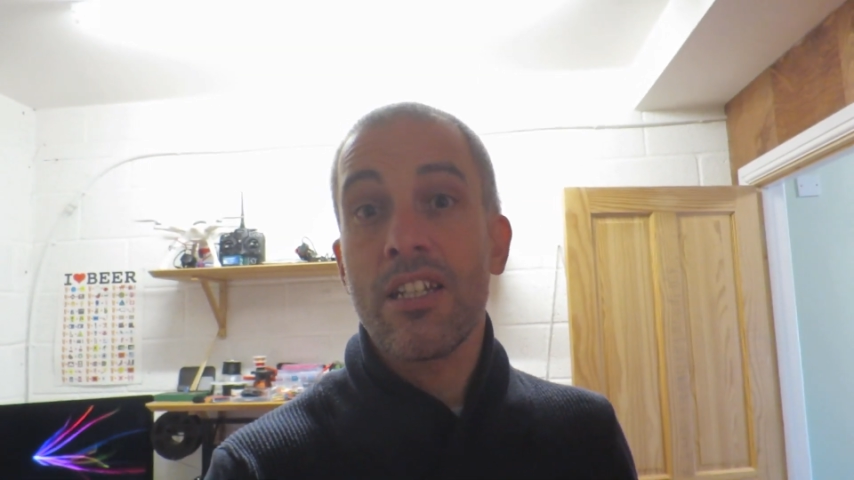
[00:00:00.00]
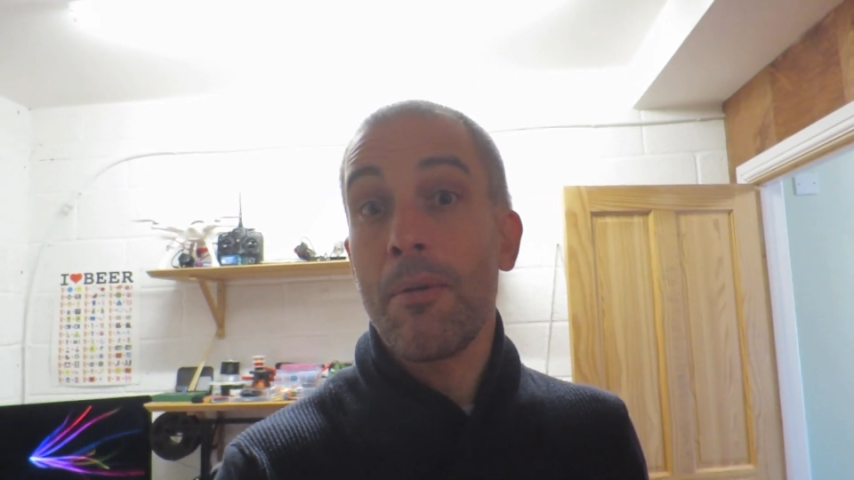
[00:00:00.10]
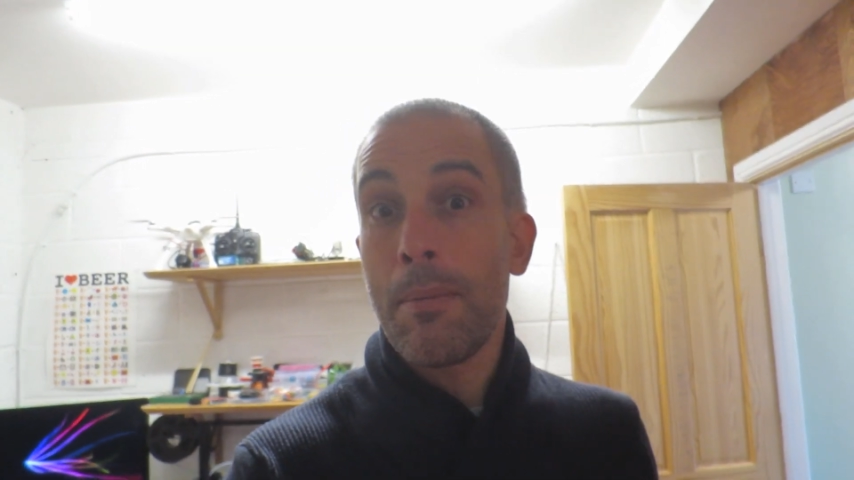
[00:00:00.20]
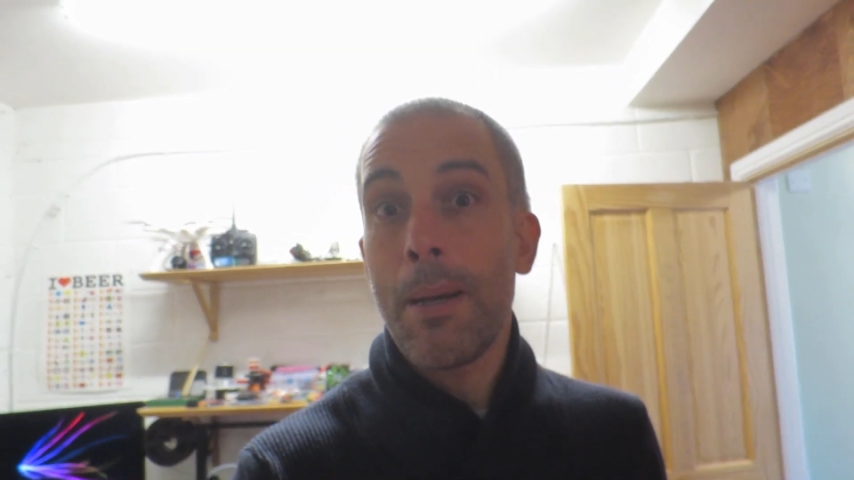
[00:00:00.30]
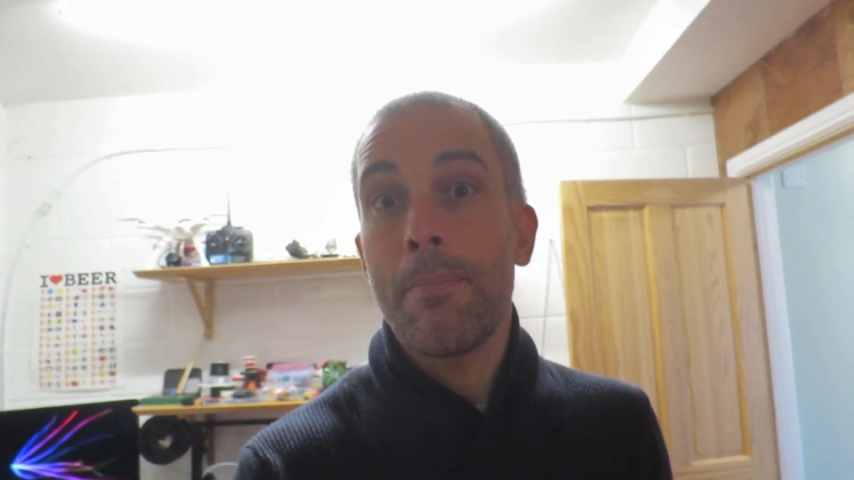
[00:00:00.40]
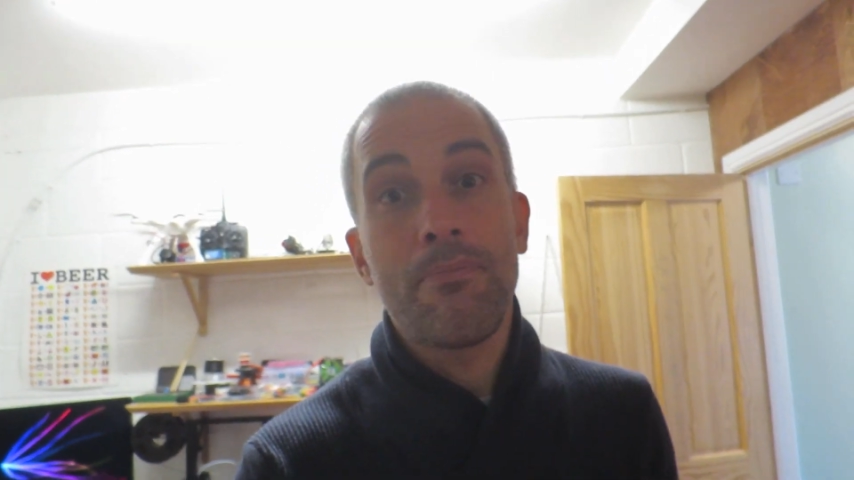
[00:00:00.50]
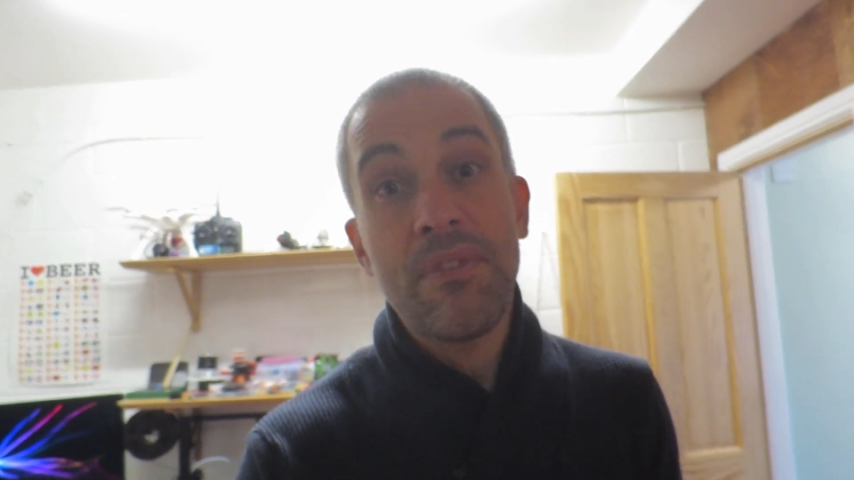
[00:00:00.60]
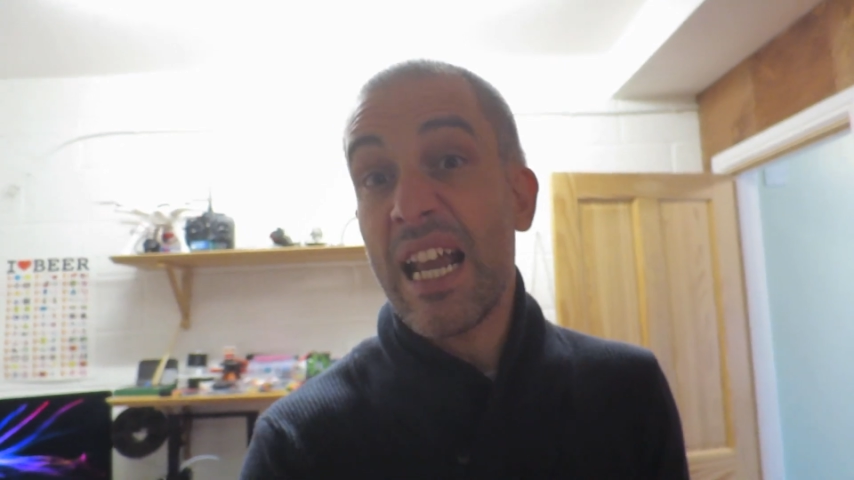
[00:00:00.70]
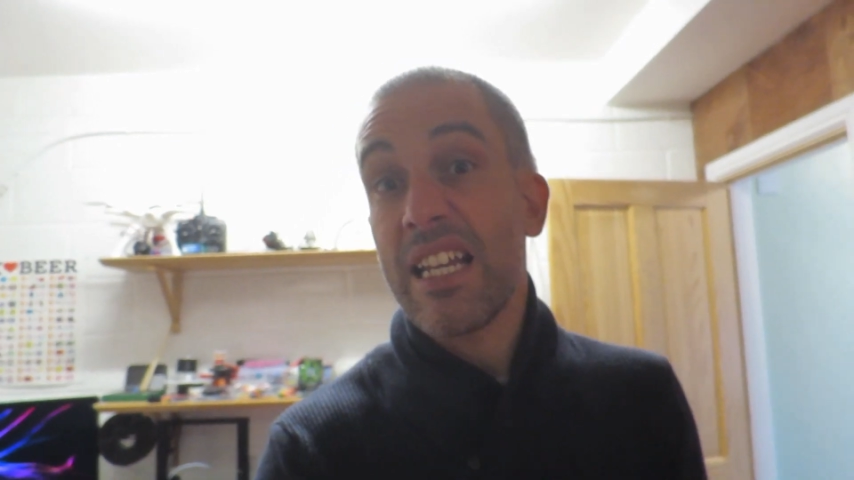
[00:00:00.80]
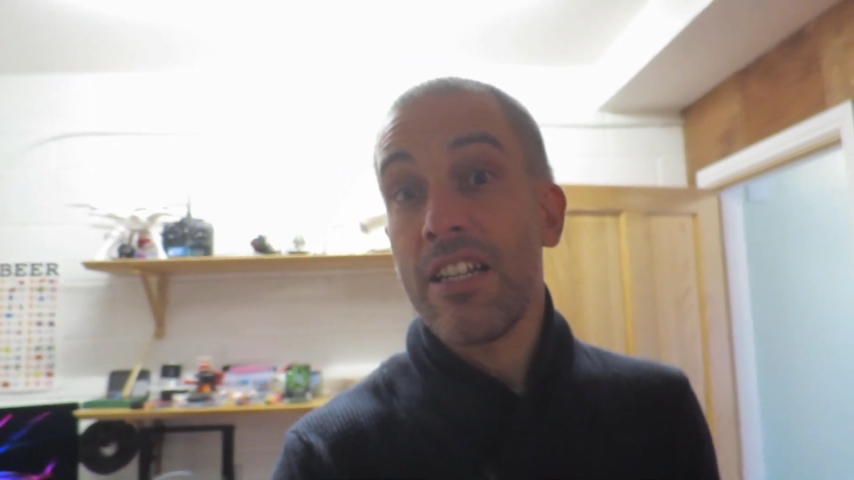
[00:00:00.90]
coming back
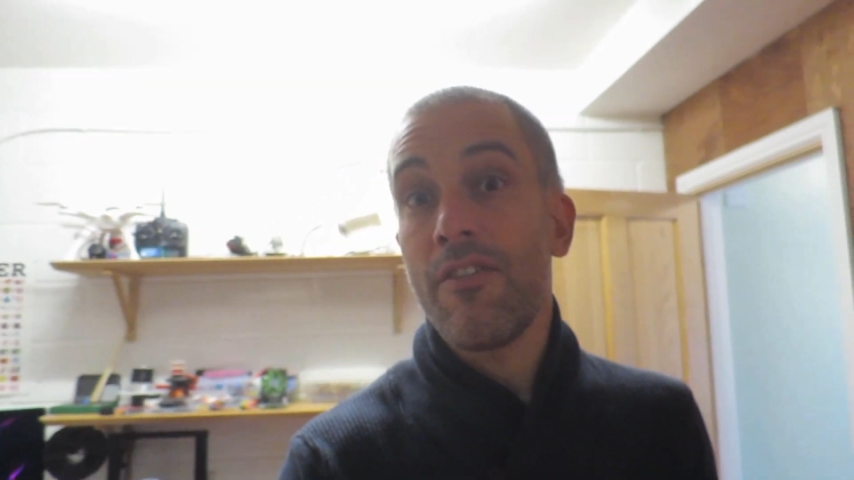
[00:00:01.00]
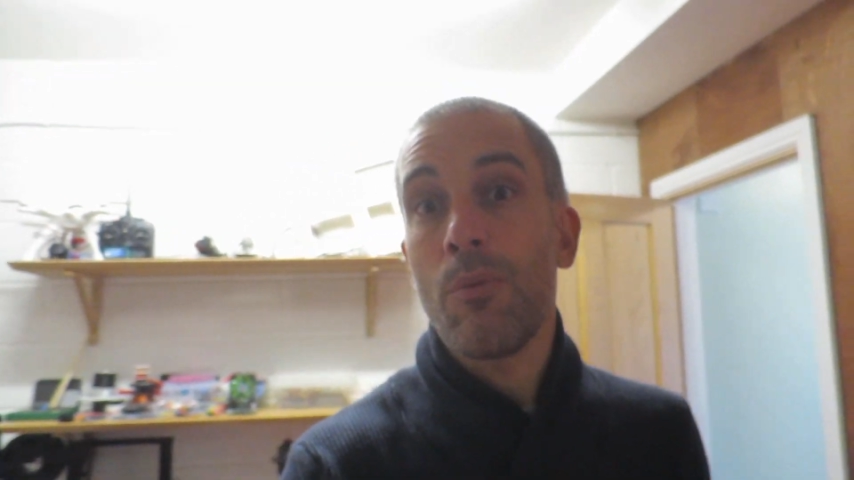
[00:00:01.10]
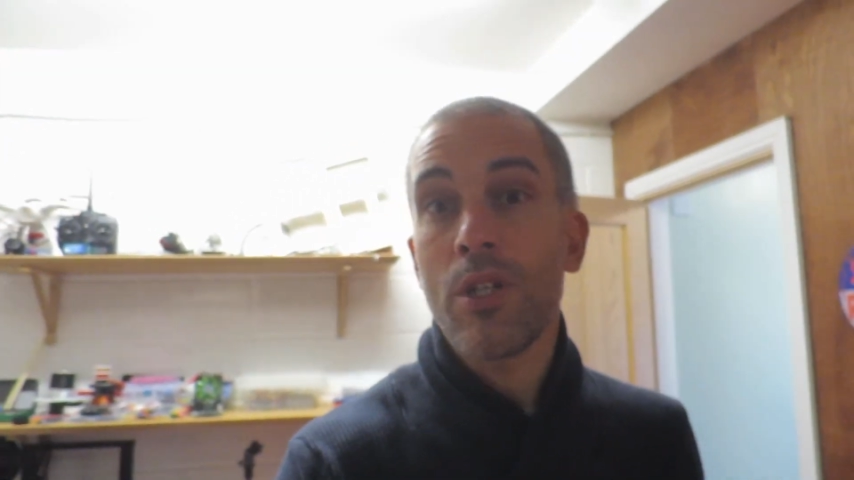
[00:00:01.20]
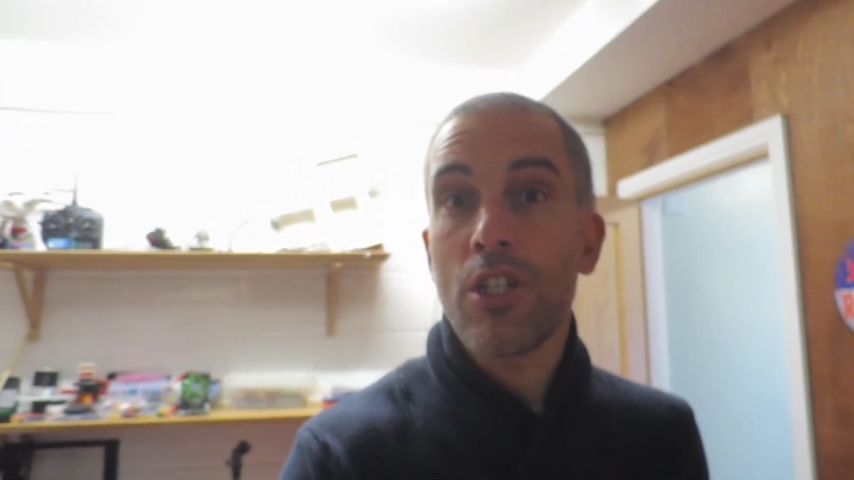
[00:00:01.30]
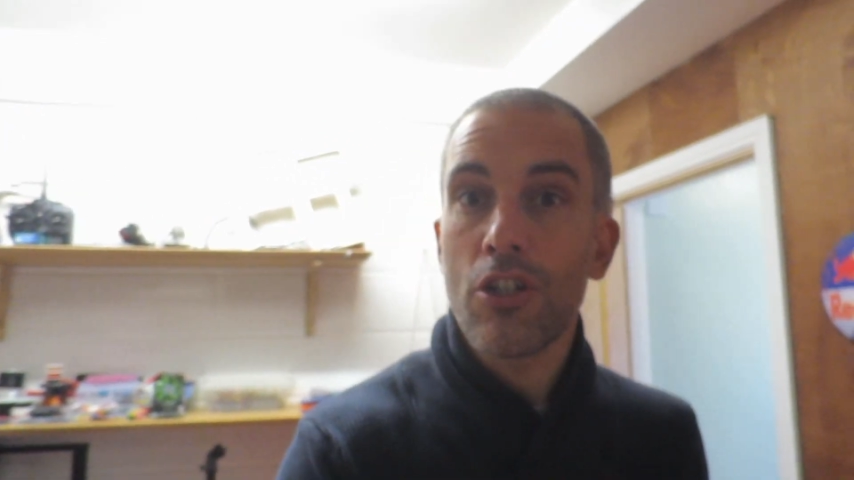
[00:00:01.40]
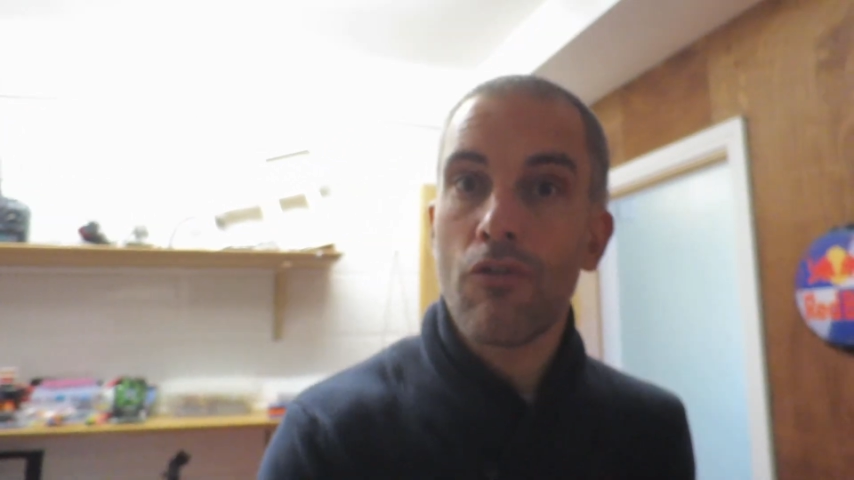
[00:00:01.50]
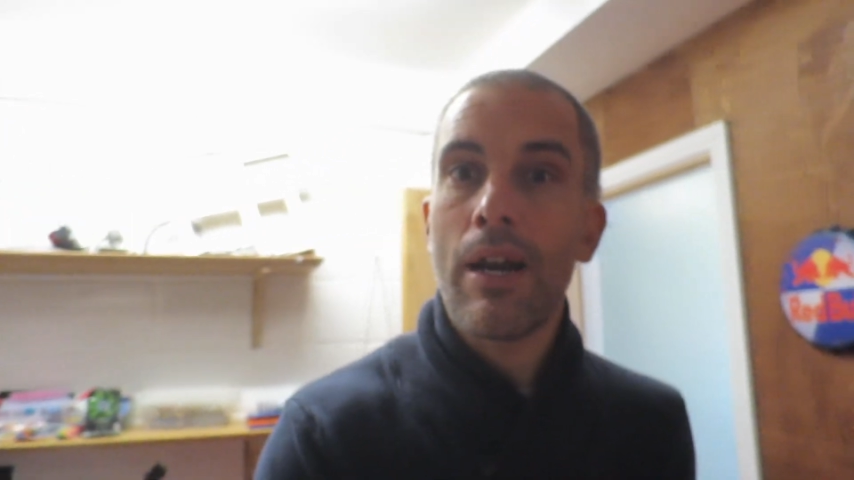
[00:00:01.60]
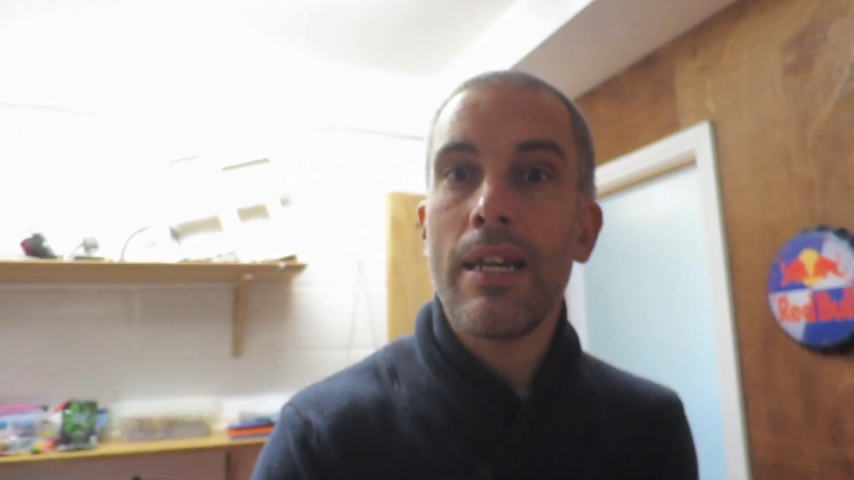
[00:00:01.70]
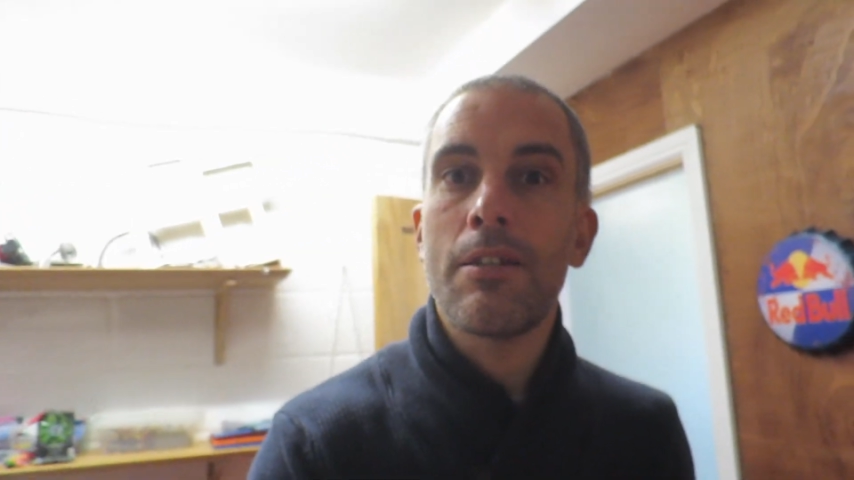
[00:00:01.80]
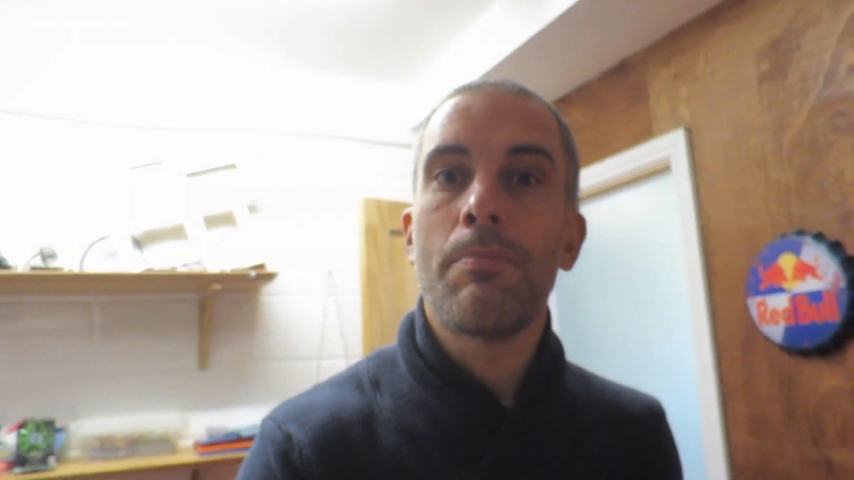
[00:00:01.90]
negative, which is
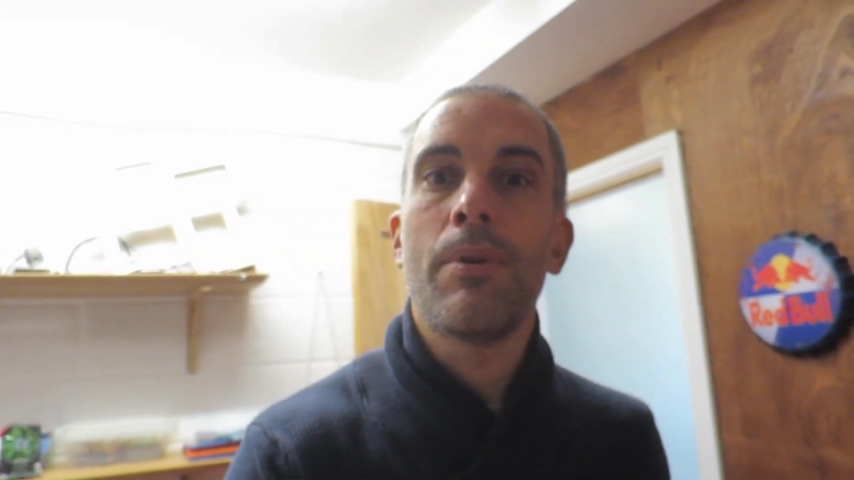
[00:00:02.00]
great,